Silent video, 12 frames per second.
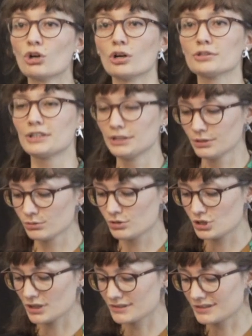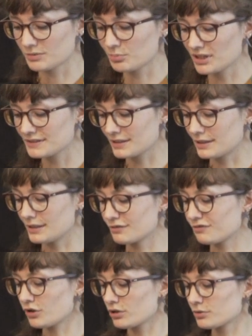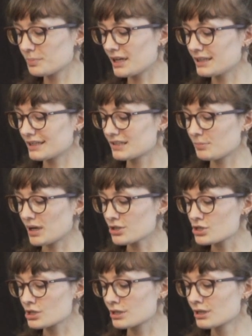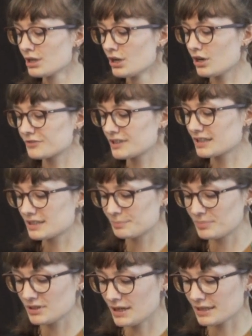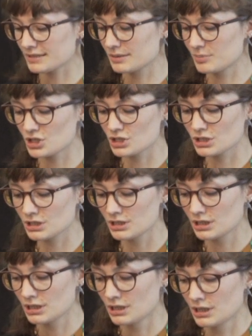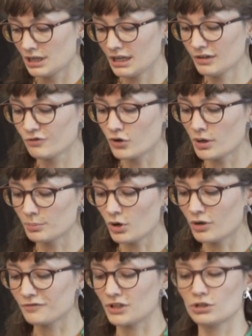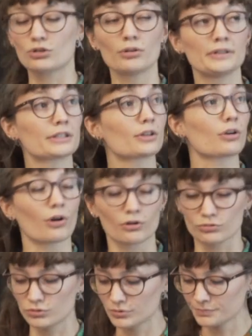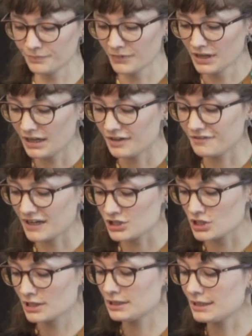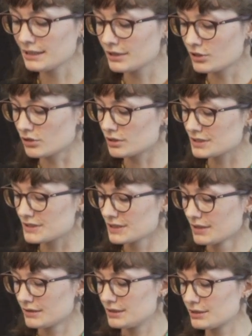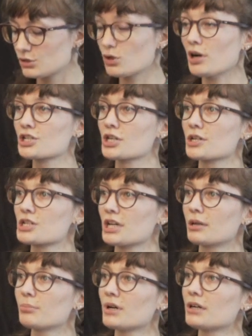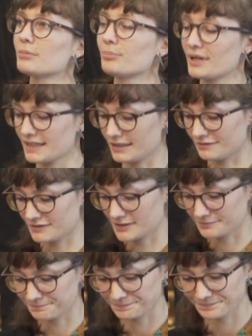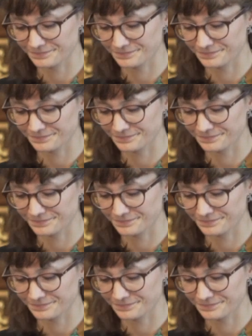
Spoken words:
continued just as briskly, followed by an expansion of the exhibition in form of a turret clock room, affectionately called the torture chamber by Kaftan.